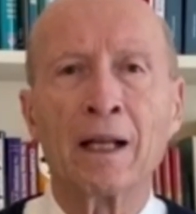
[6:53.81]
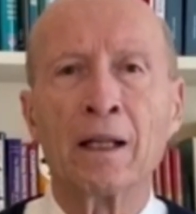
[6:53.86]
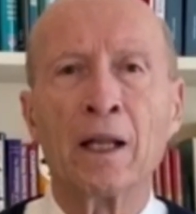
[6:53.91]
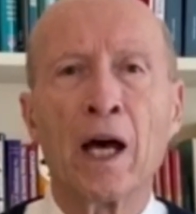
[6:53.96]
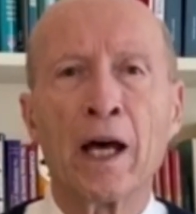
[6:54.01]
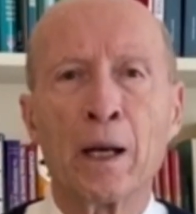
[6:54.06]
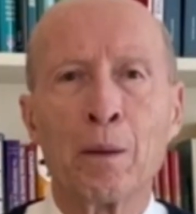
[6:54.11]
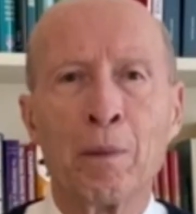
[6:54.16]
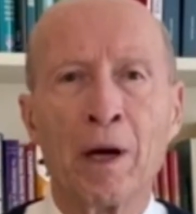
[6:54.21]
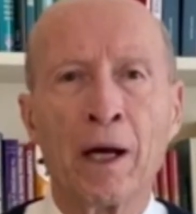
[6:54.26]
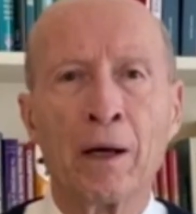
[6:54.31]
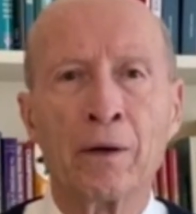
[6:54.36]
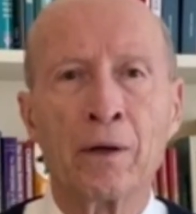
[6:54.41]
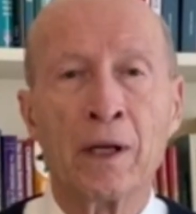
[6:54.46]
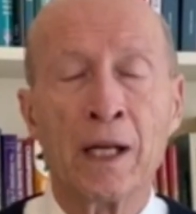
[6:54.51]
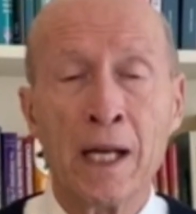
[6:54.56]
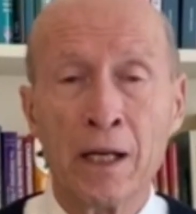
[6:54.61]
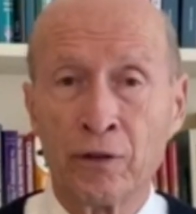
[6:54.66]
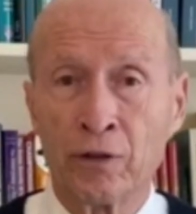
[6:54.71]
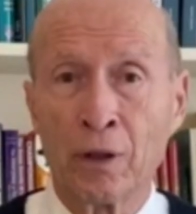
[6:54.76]
a lot about
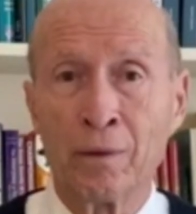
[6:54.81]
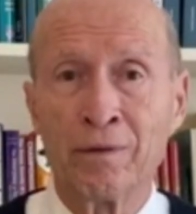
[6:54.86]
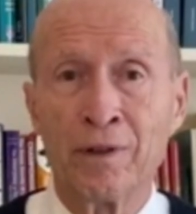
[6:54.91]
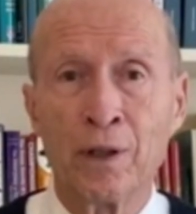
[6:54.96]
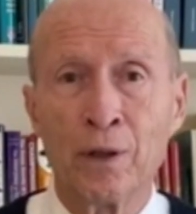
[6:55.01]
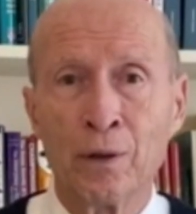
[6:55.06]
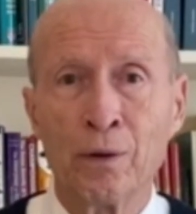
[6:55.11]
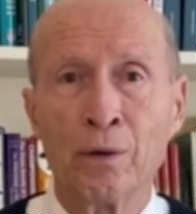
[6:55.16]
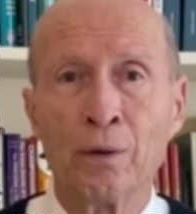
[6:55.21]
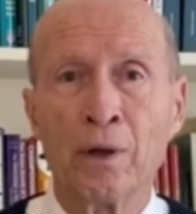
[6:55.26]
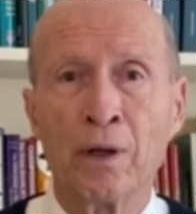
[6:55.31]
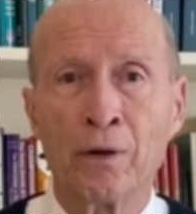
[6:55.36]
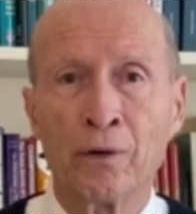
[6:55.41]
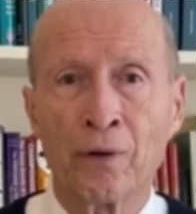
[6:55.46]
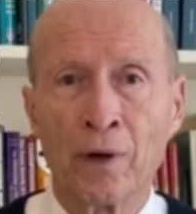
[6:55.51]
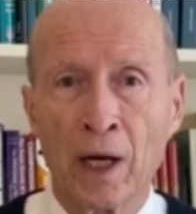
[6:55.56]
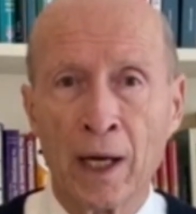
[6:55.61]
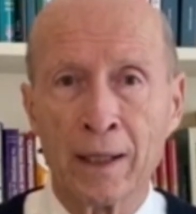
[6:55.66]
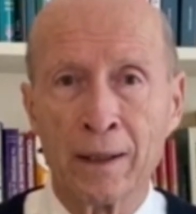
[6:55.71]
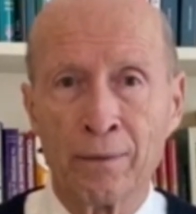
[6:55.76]
each of you and
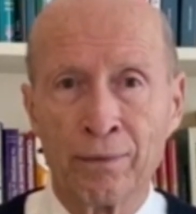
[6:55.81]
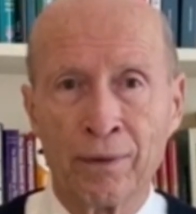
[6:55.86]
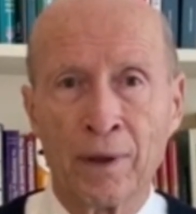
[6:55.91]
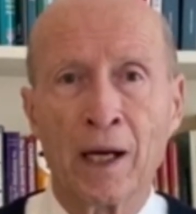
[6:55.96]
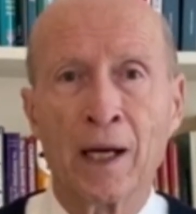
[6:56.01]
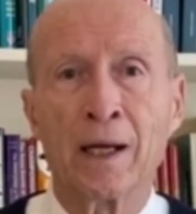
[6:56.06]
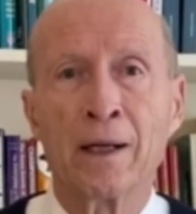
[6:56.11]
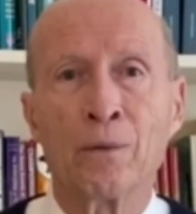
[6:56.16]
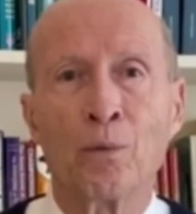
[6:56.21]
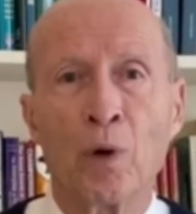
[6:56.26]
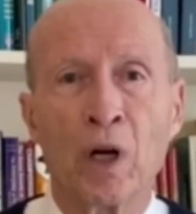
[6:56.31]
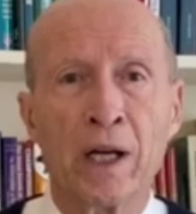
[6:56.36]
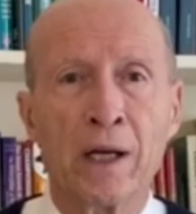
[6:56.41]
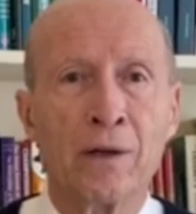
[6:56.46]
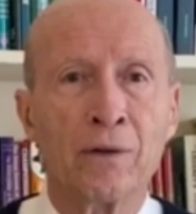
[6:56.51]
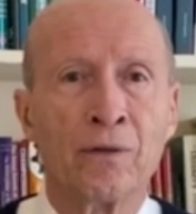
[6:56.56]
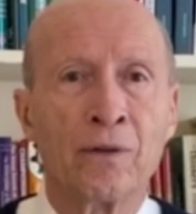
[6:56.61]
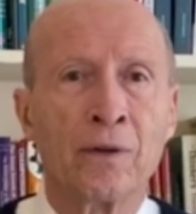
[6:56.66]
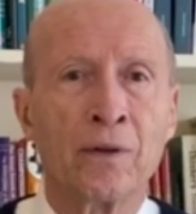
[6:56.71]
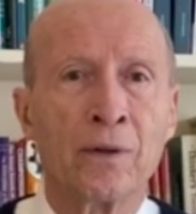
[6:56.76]
trying to find
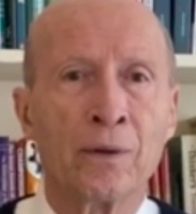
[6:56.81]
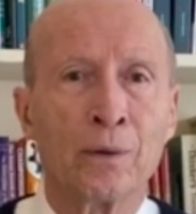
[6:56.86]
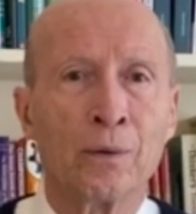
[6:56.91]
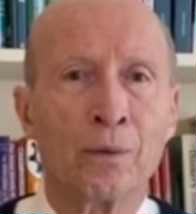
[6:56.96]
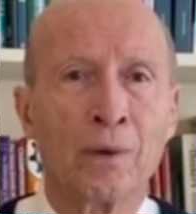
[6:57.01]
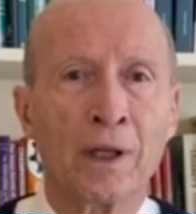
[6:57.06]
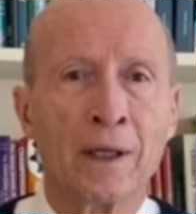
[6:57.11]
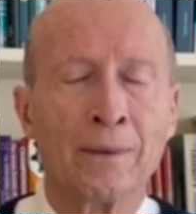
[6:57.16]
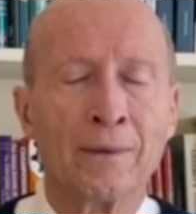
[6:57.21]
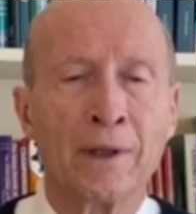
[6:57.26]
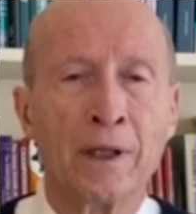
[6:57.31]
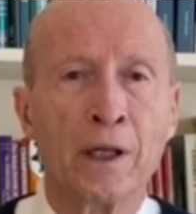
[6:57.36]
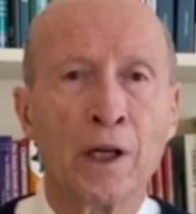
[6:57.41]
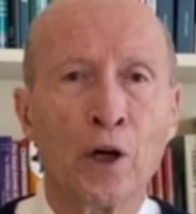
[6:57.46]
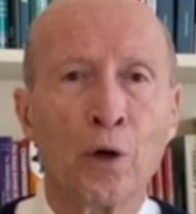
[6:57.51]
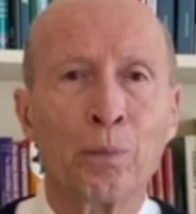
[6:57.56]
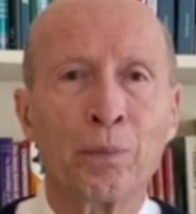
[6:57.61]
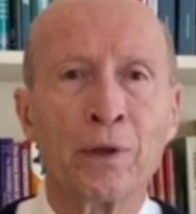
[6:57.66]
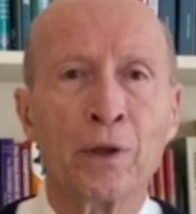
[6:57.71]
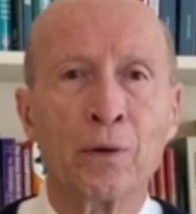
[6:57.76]
ways to
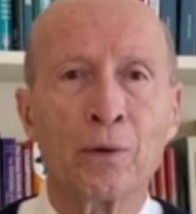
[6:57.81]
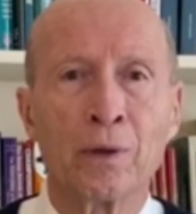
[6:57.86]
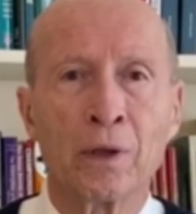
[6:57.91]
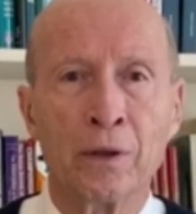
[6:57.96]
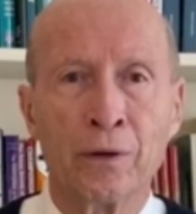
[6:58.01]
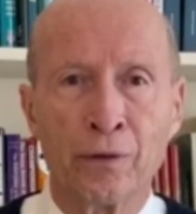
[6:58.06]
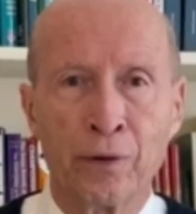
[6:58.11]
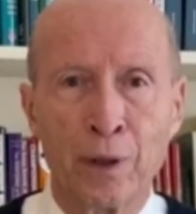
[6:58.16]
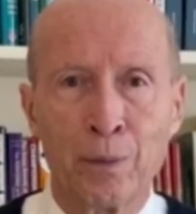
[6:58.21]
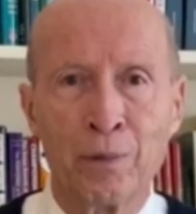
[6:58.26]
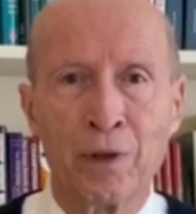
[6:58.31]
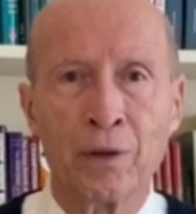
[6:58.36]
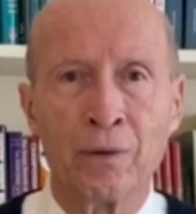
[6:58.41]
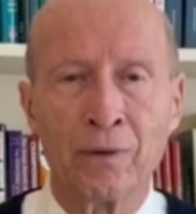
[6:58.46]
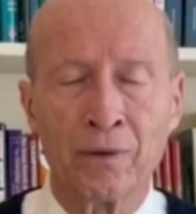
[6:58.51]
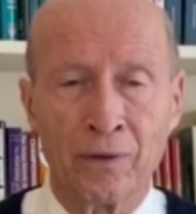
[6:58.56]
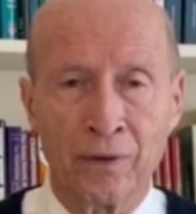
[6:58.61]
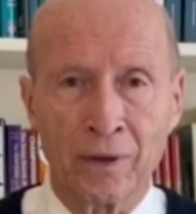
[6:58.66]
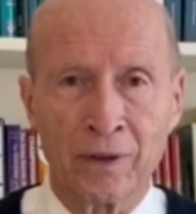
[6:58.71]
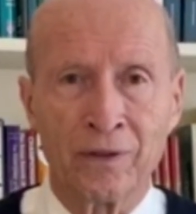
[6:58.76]
help you
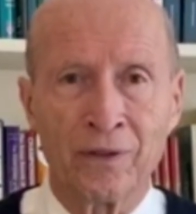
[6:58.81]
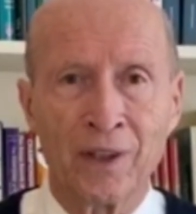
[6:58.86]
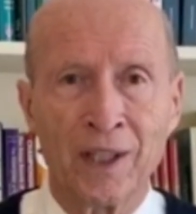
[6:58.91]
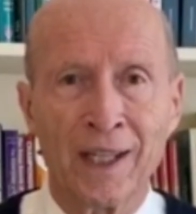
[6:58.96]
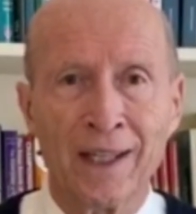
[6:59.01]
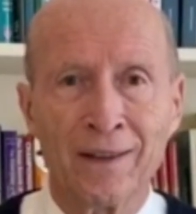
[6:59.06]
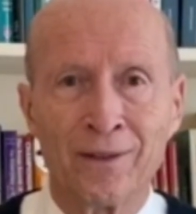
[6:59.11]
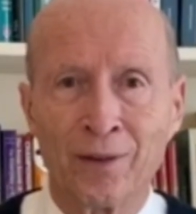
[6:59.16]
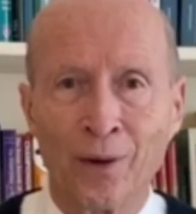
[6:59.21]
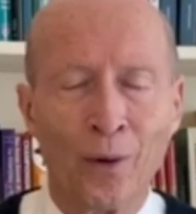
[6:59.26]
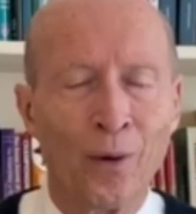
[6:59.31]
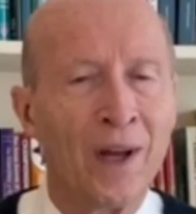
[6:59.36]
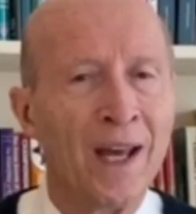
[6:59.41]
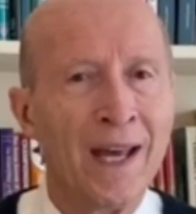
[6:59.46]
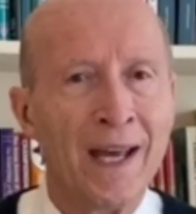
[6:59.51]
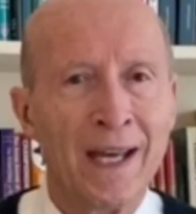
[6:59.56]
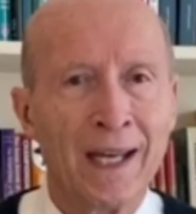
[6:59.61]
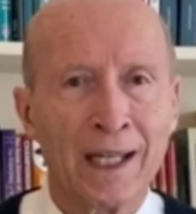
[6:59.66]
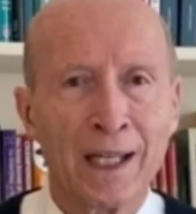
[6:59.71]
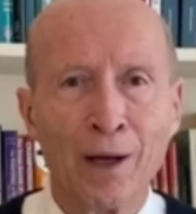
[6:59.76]
contribute and succeed. So
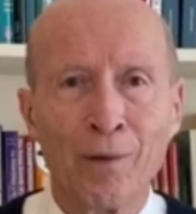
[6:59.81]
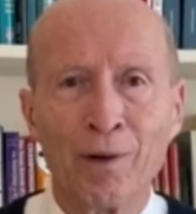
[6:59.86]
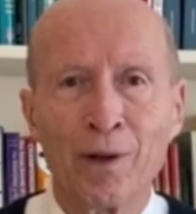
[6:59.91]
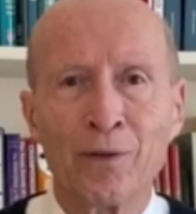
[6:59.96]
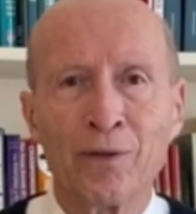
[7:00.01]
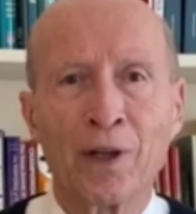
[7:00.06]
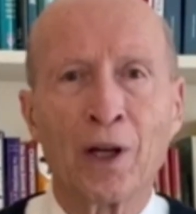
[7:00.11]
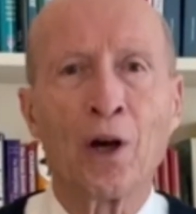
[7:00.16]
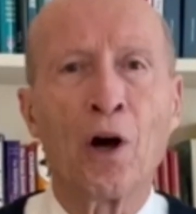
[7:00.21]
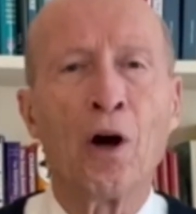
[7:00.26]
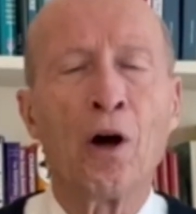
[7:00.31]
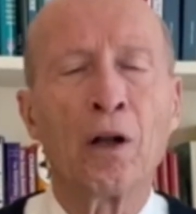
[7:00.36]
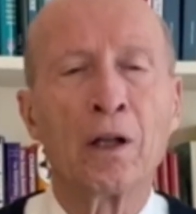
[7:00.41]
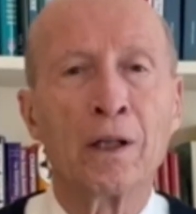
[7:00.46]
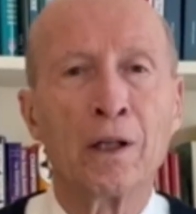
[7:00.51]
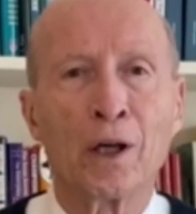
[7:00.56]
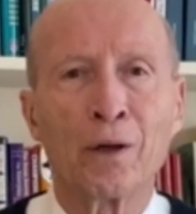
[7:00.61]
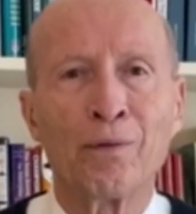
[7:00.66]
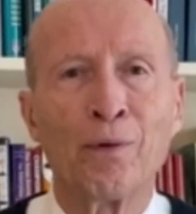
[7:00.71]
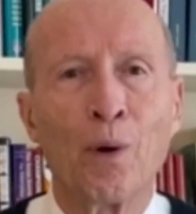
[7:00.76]
give us a call
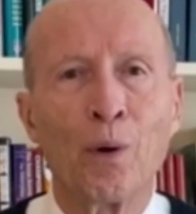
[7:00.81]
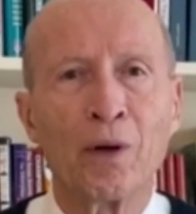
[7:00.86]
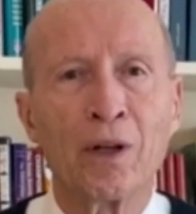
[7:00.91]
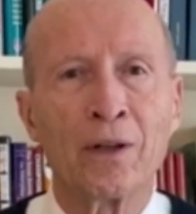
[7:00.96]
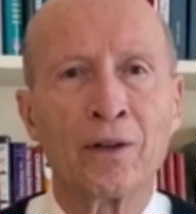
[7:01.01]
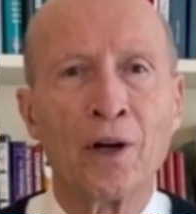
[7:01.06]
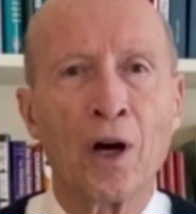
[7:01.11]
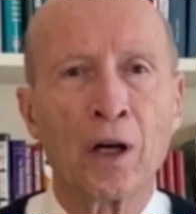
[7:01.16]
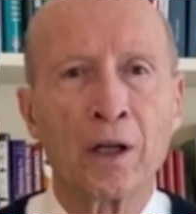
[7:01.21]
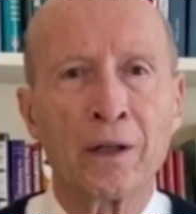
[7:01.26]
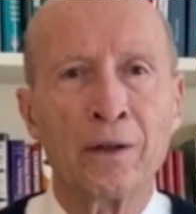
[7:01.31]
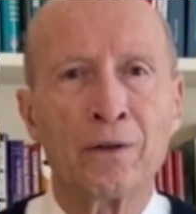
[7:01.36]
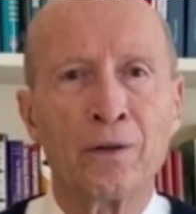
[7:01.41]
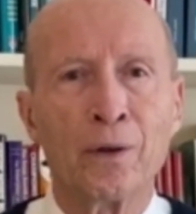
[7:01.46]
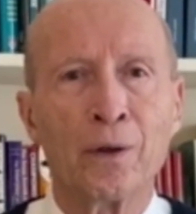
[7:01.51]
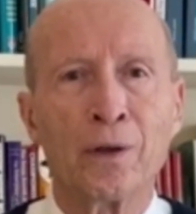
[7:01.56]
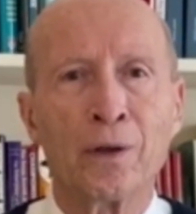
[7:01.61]
and look forward to talking to